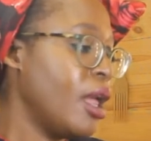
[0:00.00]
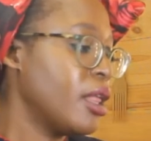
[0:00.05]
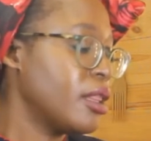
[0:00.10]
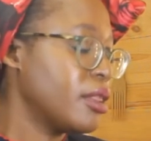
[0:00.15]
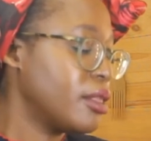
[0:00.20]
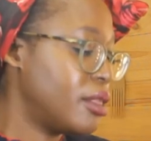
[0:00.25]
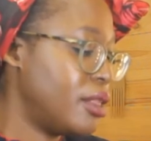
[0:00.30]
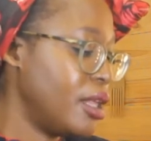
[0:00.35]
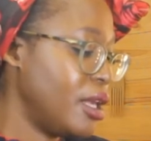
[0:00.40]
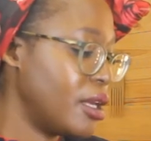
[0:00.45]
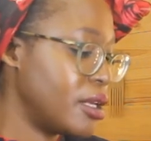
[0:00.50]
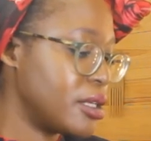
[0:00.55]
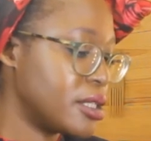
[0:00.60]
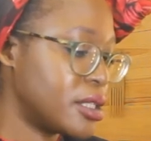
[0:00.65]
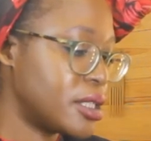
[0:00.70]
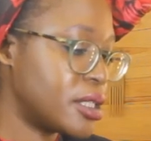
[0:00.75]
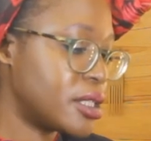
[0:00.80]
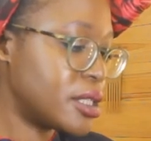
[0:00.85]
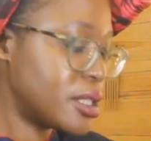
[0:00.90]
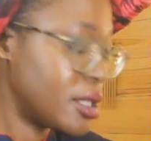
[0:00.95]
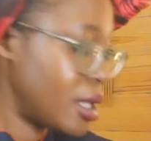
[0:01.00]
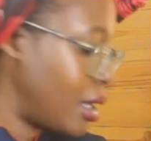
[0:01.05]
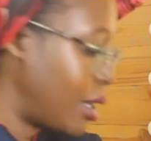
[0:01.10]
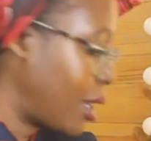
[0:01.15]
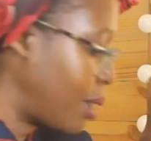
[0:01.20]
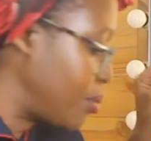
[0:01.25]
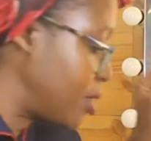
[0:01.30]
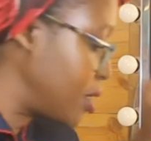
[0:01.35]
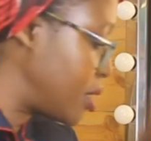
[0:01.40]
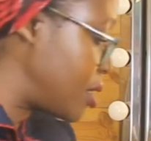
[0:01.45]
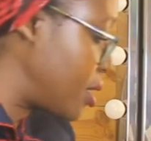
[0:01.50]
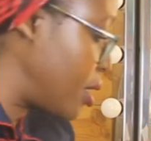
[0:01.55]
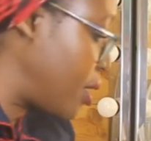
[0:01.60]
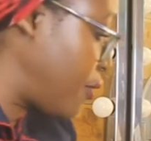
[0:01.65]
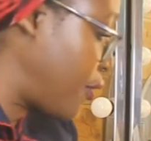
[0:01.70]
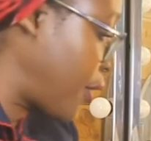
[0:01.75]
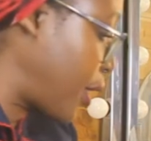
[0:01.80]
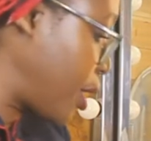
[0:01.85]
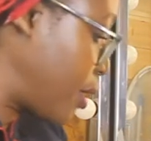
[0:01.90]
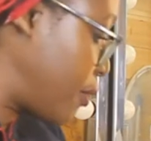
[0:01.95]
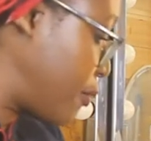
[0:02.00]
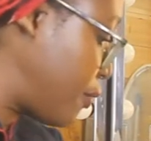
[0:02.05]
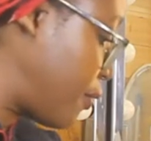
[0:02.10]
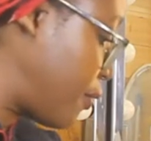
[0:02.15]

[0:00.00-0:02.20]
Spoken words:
This, let me see if I can